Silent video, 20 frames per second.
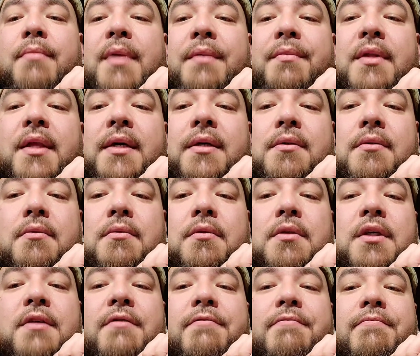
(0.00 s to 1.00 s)
maybe like
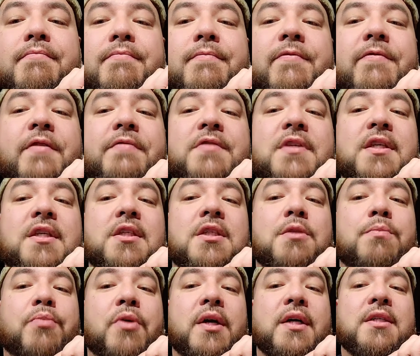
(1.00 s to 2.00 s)
good 15
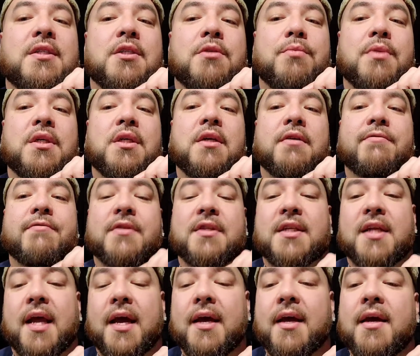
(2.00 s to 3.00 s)
sprays and you'd be good for the
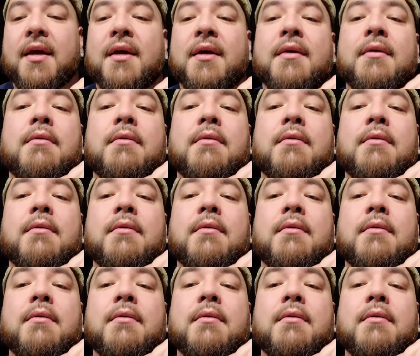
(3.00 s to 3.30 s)
day.